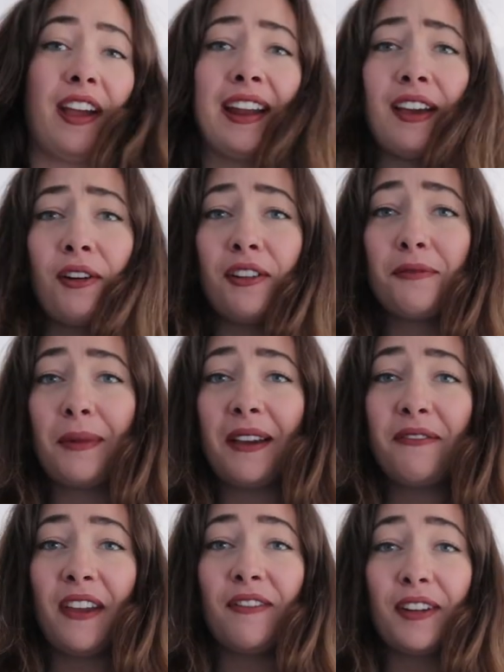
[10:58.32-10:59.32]
ran out of
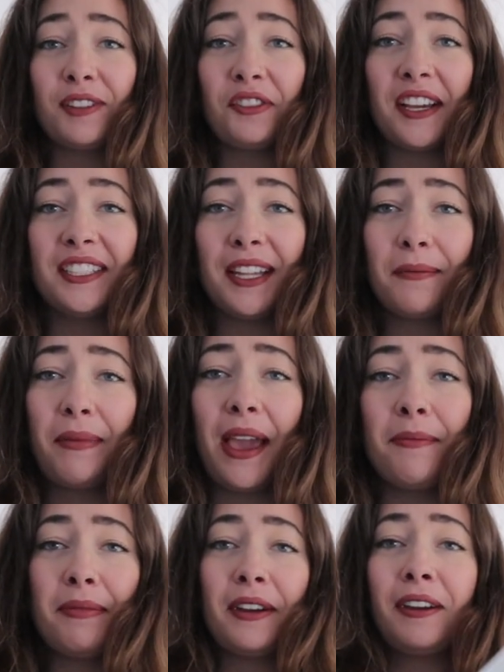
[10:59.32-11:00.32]
my favorite tracing
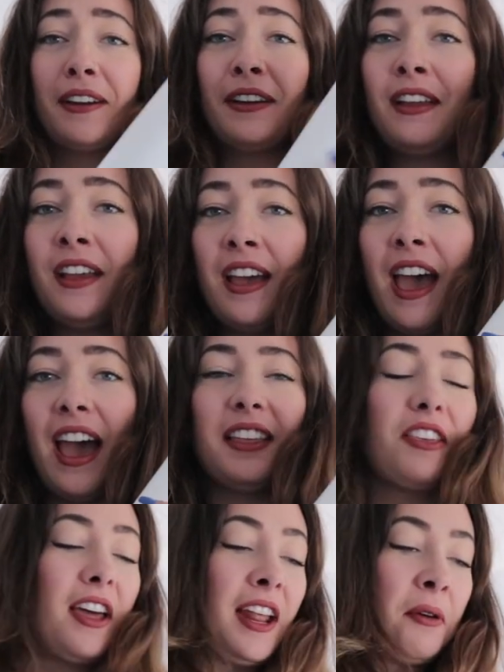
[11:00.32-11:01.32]
paper. I
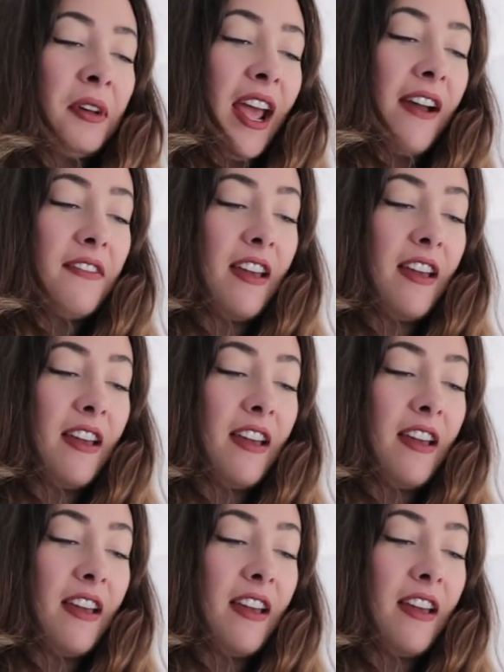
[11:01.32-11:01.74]
thought I would have